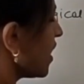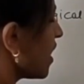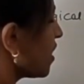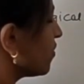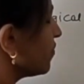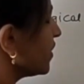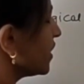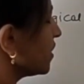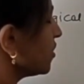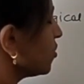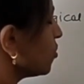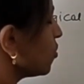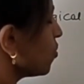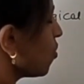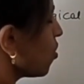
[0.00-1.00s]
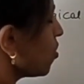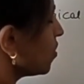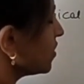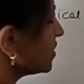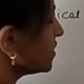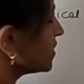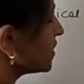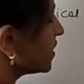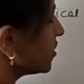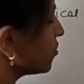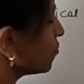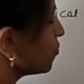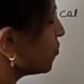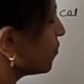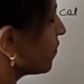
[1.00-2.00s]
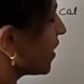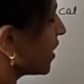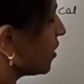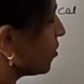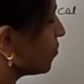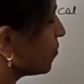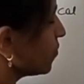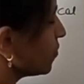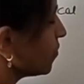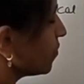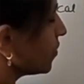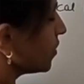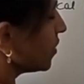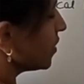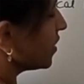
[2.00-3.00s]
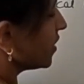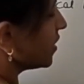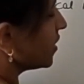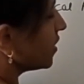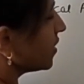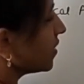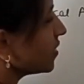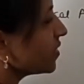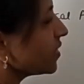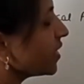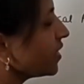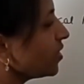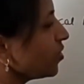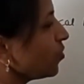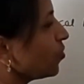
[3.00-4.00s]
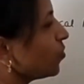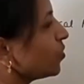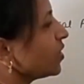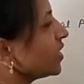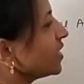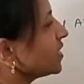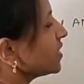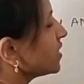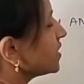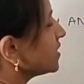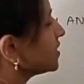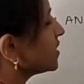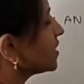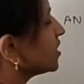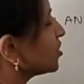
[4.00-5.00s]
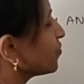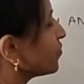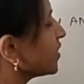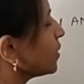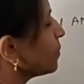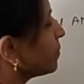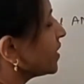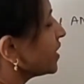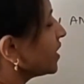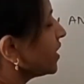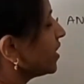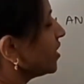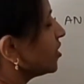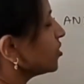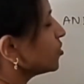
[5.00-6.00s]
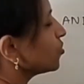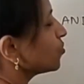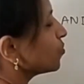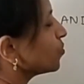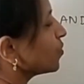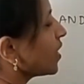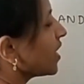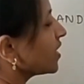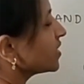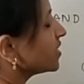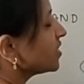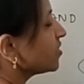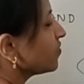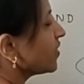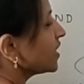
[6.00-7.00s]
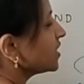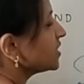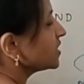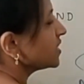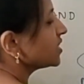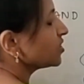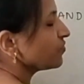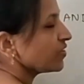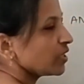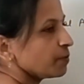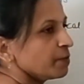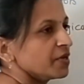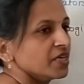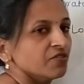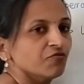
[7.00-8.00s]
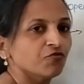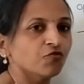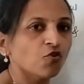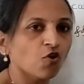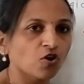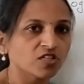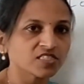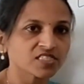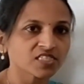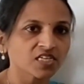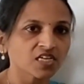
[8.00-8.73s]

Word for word: Having non-zero value. Then only the result will be true, otherwise it will be false.